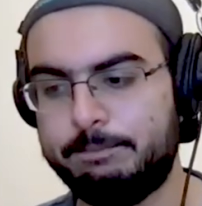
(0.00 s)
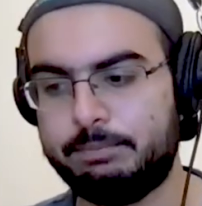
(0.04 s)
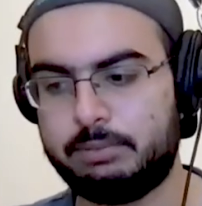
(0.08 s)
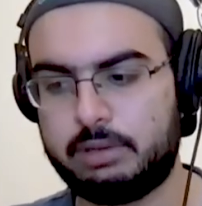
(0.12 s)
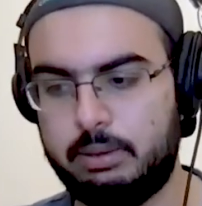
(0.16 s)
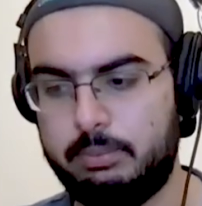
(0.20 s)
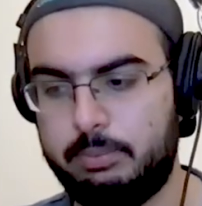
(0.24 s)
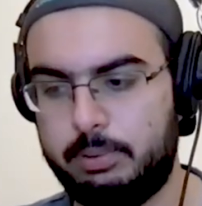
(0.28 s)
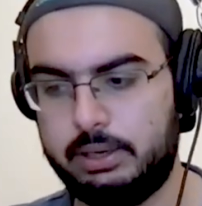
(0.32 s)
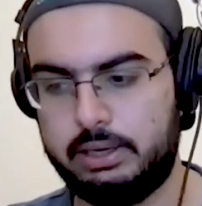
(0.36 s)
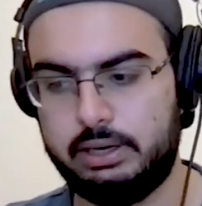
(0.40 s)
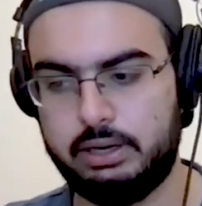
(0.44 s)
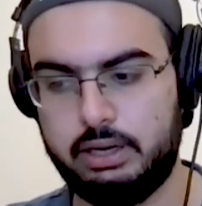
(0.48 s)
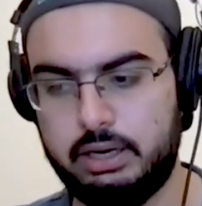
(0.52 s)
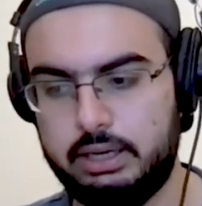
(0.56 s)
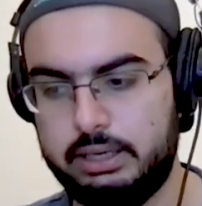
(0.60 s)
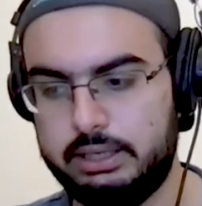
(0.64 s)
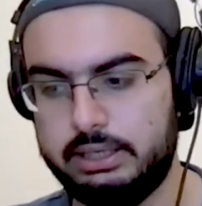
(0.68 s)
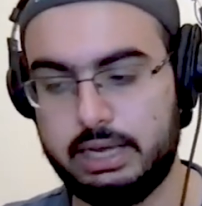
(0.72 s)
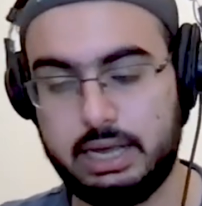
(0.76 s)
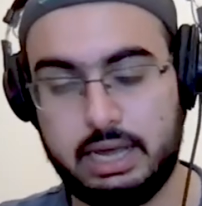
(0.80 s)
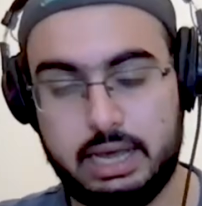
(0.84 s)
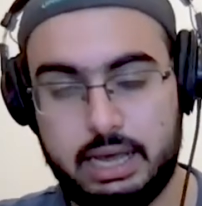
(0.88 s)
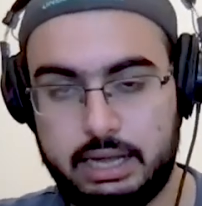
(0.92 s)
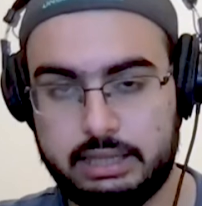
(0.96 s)
But
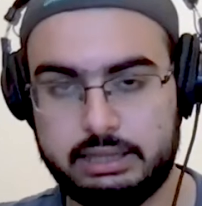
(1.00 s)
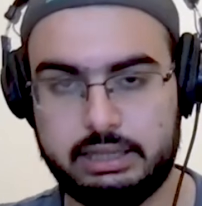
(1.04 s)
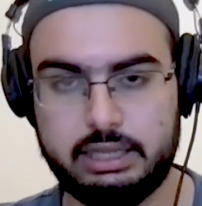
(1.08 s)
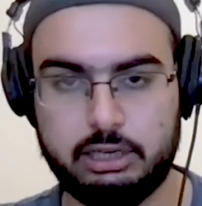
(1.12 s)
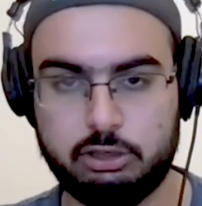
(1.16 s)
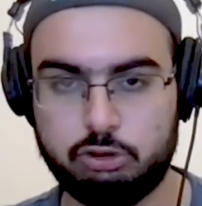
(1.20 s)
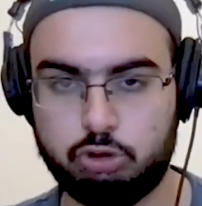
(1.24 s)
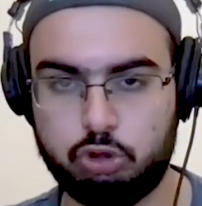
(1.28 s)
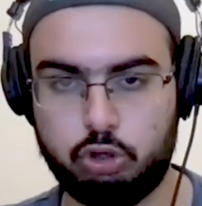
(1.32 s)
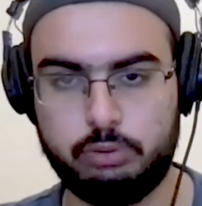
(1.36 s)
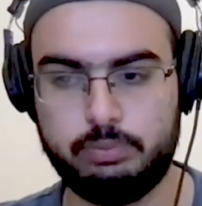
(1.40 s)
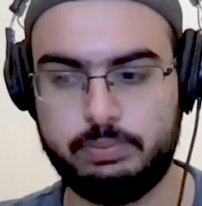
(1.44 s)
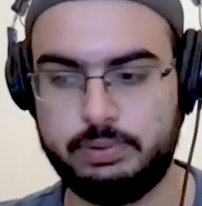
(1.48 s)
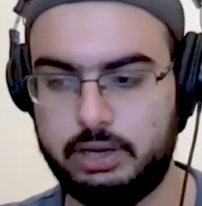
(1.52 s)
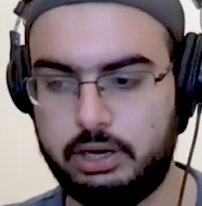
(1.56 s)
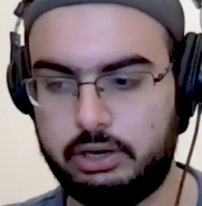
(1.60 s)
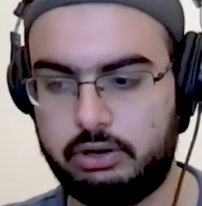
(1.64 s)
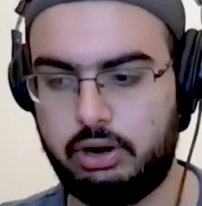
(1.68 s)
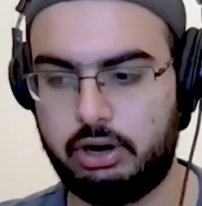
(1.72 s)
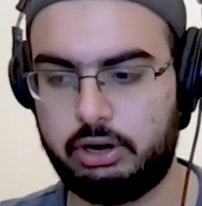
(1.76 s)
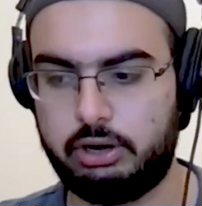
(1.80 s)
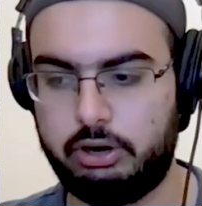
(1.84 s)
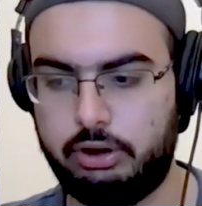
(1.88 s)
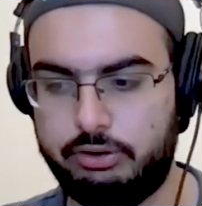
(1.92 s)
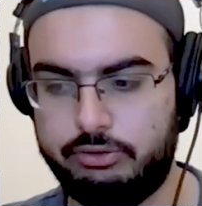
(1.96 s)
I think it's going to be a
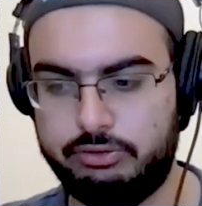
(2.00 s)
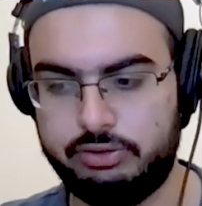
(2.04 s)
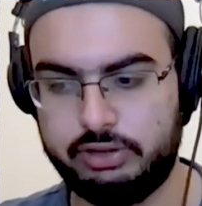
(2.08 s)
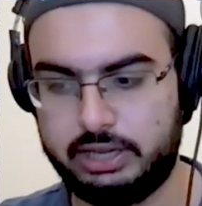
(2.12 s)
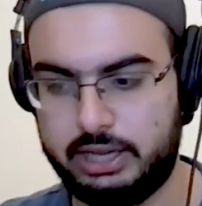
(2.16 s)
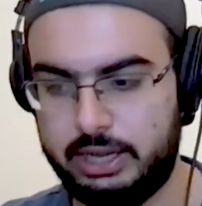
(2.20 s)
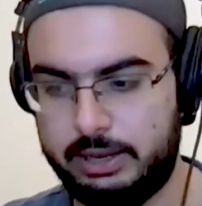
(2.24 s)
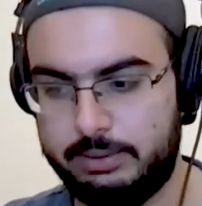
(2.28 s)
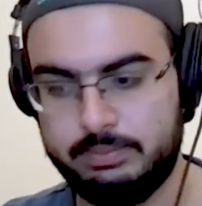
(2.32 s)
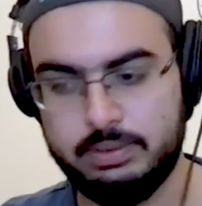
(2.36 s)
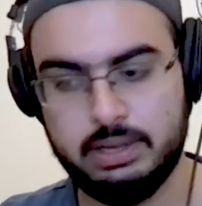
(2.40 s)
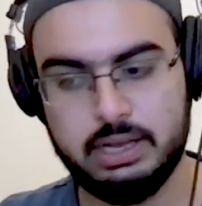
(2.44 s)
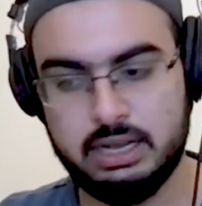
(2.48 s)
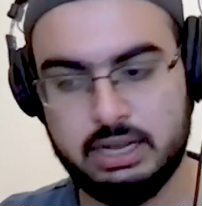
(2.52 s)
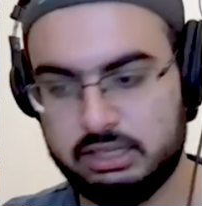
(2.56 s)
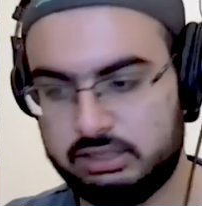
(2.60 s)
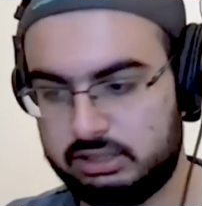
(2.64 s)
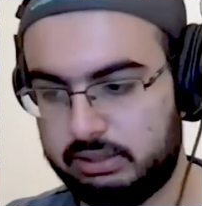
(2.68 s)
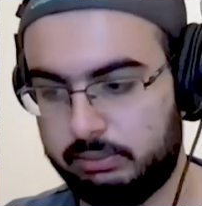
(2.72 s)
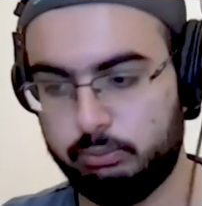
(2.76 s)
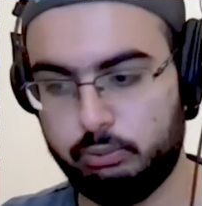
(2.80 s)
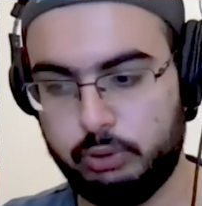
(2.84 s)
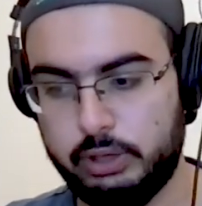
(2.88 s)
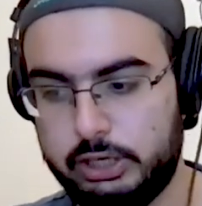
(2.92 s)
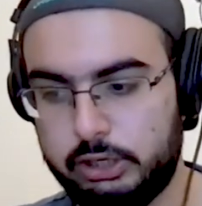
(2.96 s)
cracker of a game.
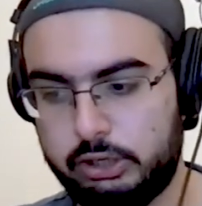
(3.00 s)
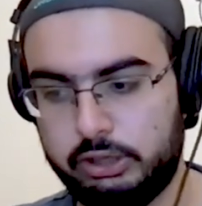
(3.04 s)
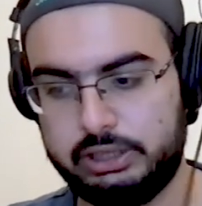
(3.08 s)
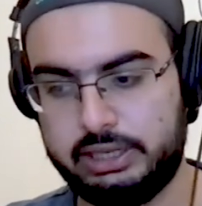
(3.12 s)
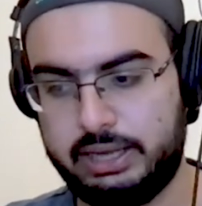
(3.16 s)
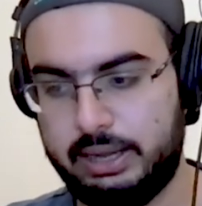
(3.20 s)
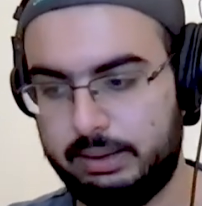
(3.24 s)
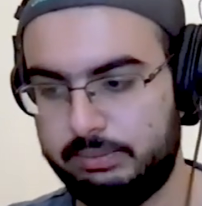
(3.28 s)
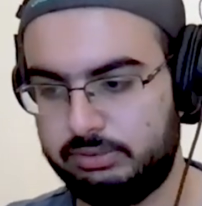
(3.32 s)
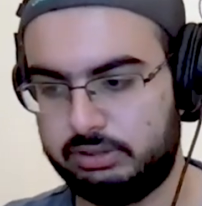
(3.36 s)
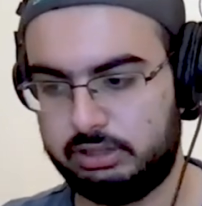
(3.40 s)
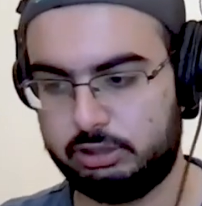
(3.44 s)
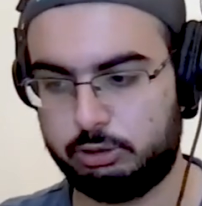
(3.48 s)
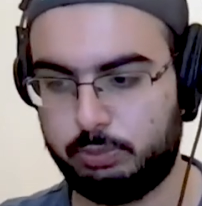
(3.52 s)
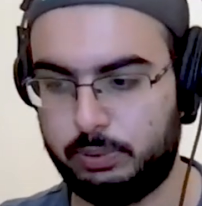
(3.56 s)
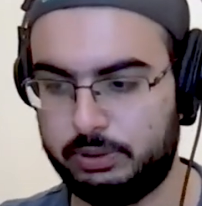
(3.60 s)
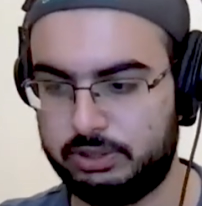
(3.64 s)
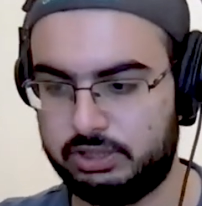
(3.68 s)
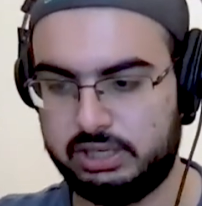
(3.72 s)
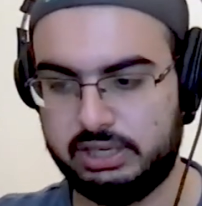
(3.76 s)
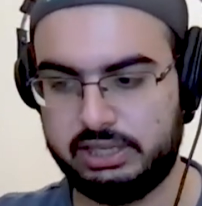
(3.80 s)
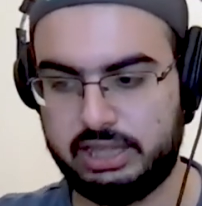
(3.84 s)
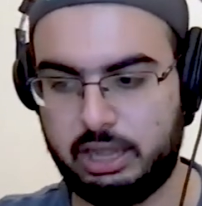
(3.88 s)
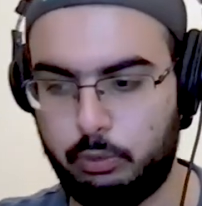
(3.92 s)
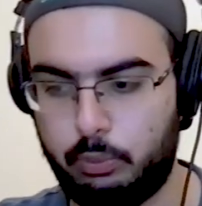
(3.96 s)
Some really good games,
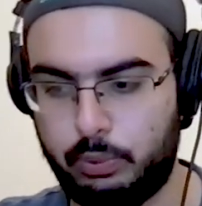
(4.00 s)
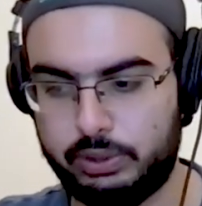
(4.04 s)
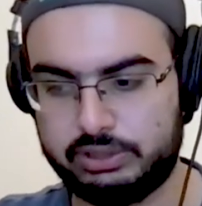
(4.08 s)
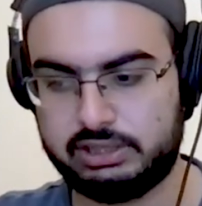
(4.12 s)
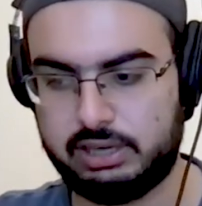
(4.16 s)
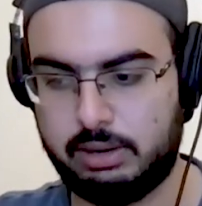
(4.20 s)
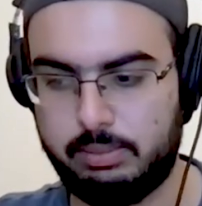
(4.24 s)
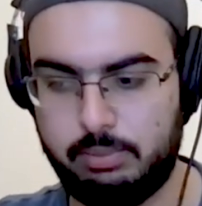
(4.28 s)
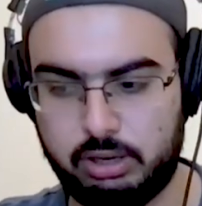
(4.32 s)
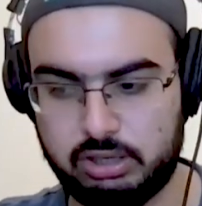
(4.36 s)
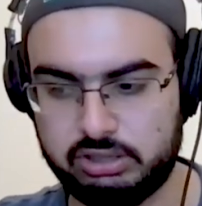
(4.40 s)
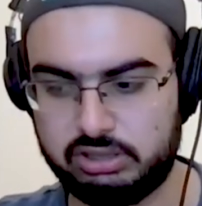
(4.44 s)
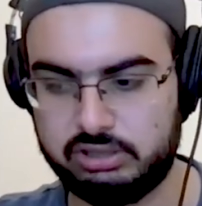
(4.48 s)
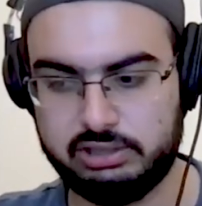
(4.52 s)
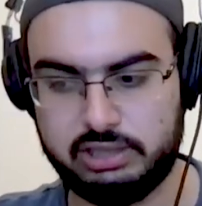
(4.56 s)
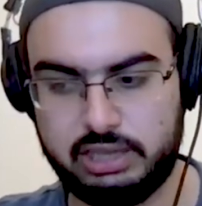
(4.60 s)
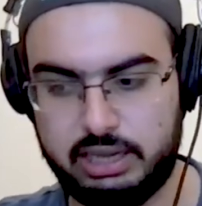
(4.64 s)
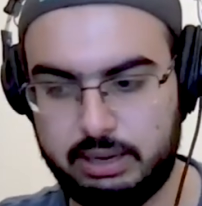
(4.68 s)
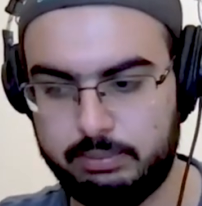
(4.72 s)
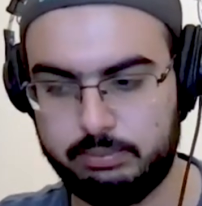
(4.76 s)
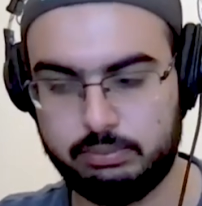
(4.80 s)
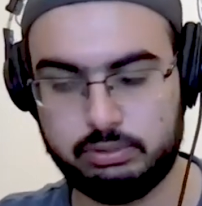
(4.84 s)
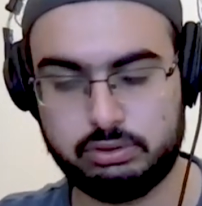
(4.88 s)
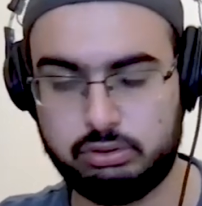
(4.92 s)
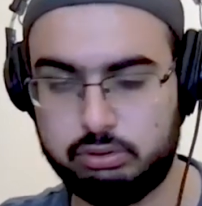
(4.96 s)
especially that West Ham Arsenal
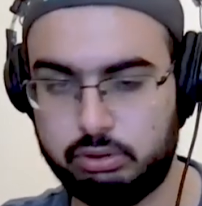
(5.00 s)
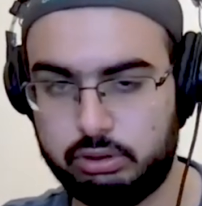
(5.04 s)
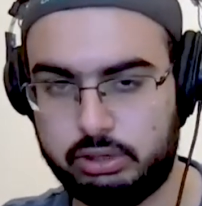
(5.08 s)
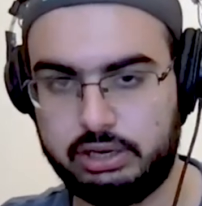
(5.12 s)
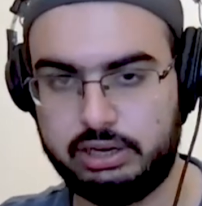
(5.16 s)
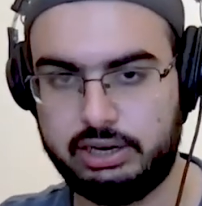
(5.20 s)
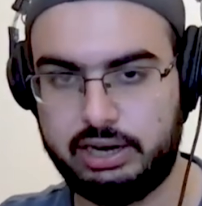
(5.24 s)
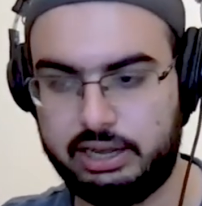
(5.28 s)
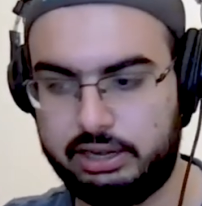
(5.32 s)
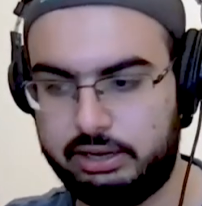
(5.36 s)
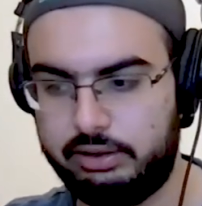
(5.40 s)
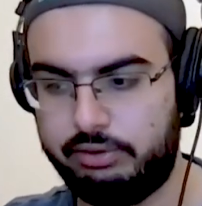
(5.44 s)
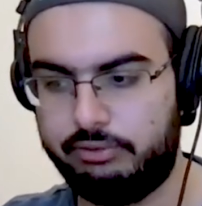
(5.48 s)
game is looking like a